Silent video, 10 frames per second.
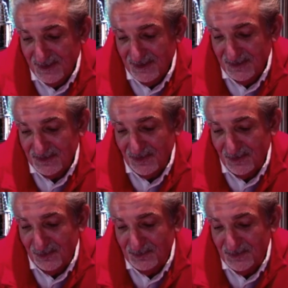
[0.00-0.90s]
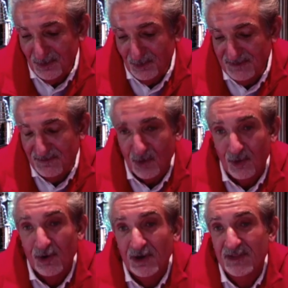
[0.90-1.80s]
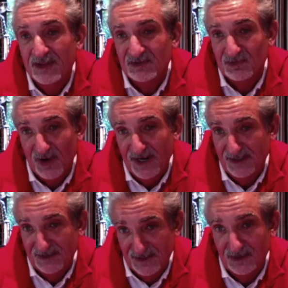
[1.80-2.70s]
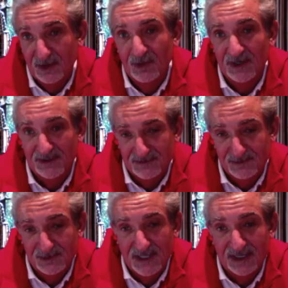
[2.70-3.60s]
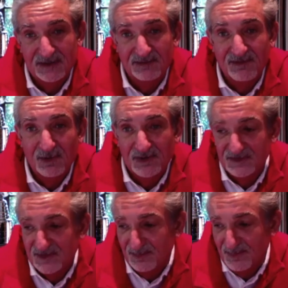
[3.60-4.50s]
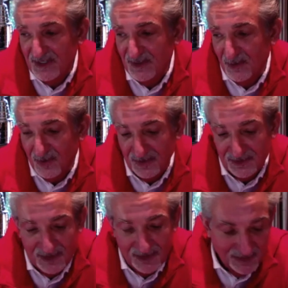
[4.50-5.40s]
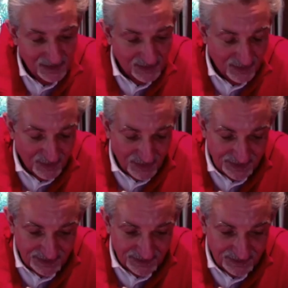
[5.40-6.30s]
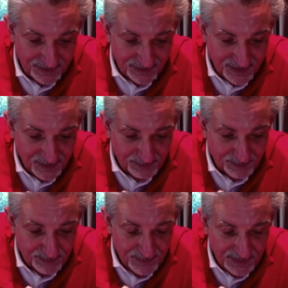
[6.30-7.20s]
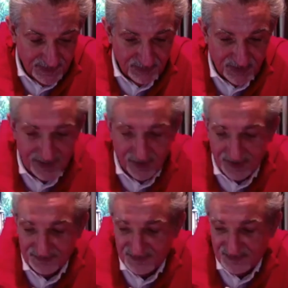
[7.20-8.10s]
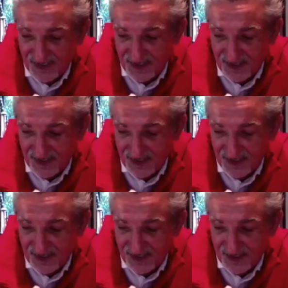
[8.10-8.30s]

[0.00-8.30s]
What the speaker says: so, you know, we've earned this right to do it. We'd like the focus to be on the playoffs.